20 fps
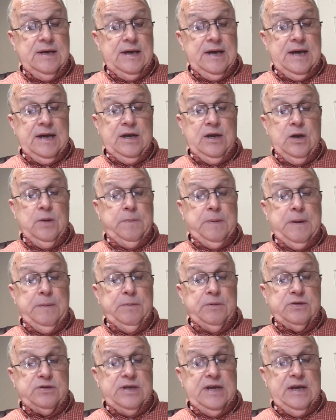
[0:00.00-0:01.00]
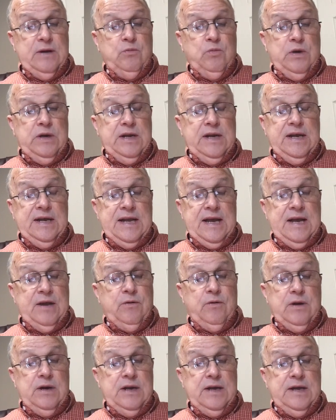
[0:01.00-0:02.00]
I hear people saying we need
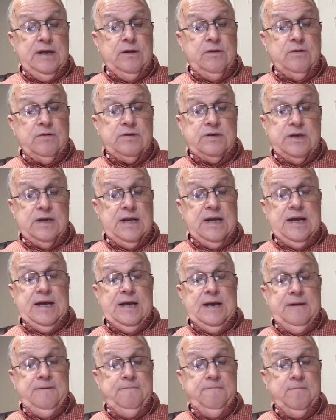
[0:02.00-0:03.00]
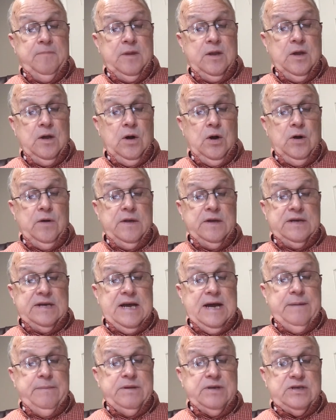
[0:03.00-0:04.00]
angry leaders today, or the
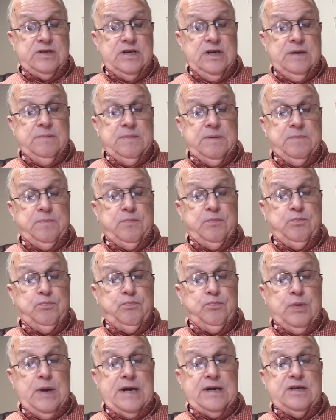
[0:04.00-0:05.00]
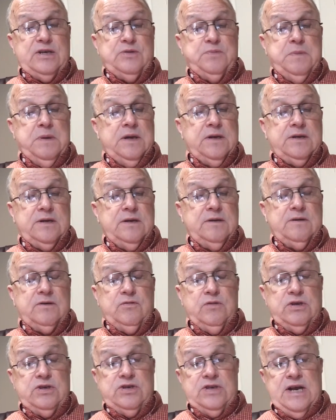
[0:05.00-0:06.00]
time has come to practice militant
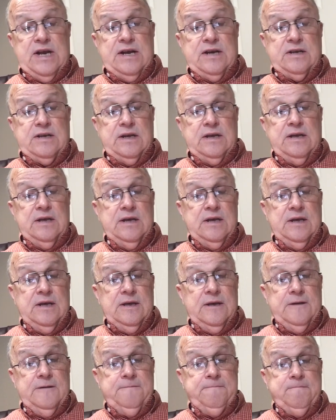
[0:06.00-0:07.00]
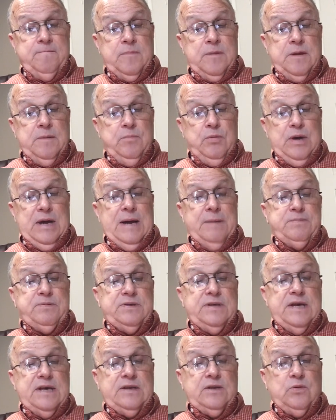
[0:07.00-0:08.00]
Christianity.
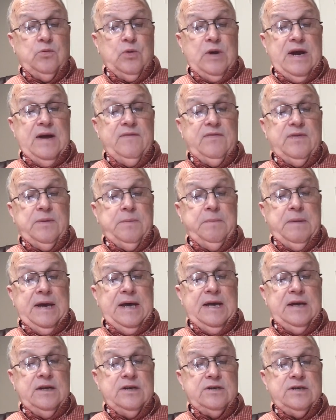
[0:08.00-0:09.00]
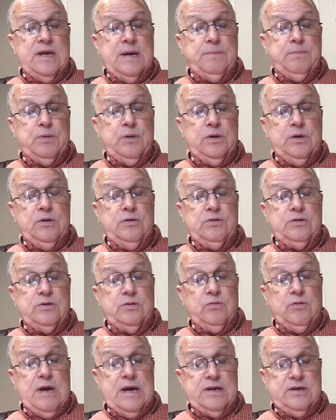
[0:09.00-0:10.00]
Perhaps that the wrath of man does not produce
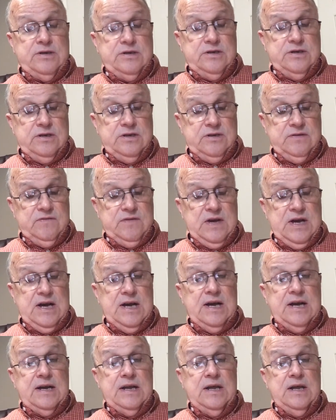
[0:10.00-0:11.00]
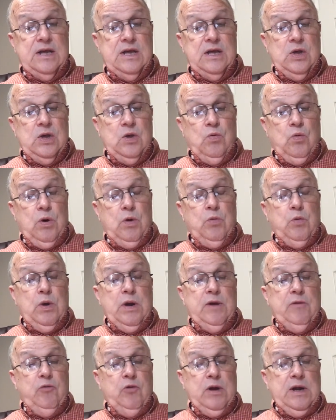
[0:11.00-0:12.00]
the righteousness of God. What
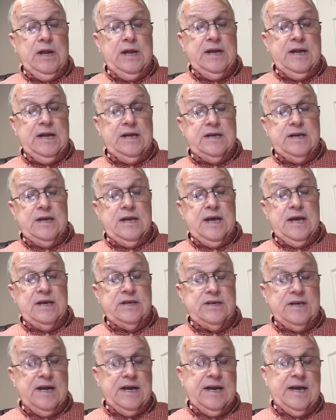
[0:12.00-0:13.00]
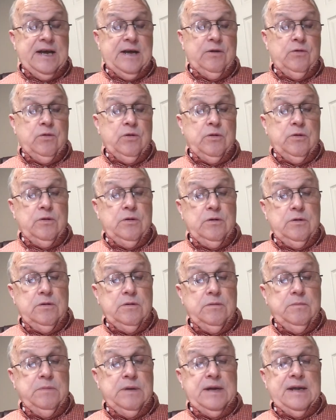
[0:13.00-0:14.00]
we really need today is not anger,
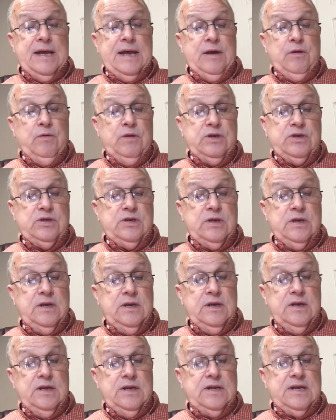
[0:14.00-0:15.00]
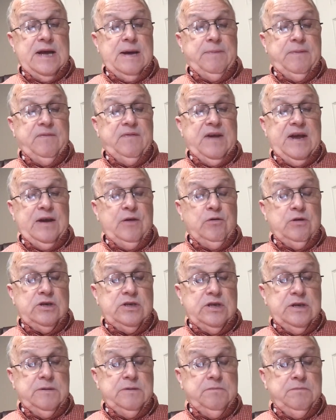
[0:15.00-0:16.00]
but anguish. The type of
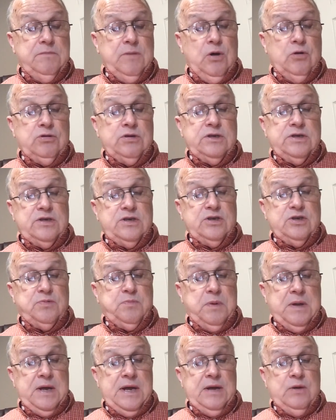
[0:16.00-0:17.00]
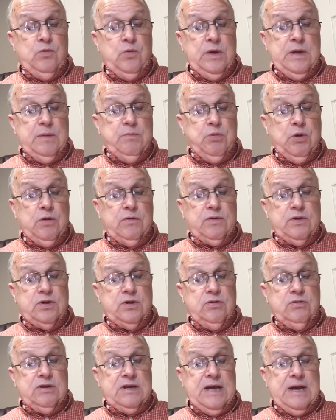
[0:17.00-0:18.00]
anguish that Moses displayed when he broke the
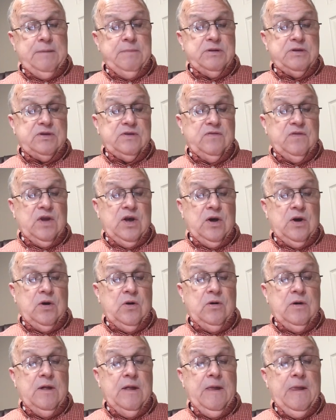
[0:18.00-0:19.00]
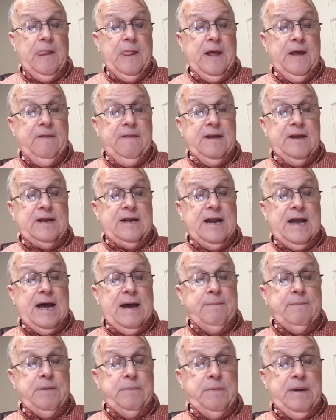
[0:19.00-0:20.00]
two tablets of law and then
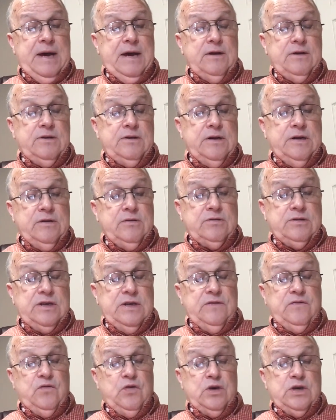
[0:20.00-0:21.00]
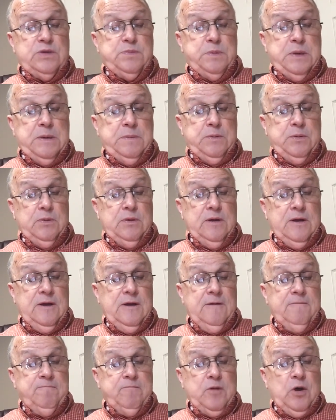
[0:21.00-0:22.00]
climbed the mountain to intercede for his people,
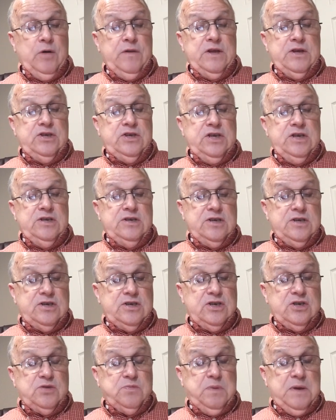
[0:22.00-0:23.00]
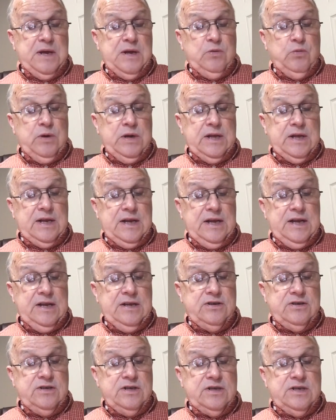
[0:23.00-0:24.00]
or that Jesus displayed when he
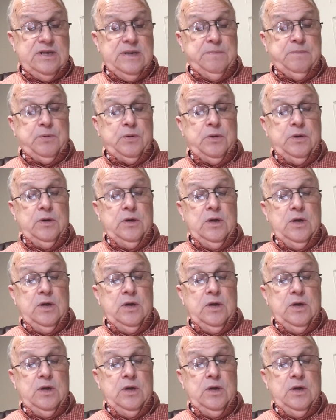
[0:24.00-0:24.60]
cleansed the temple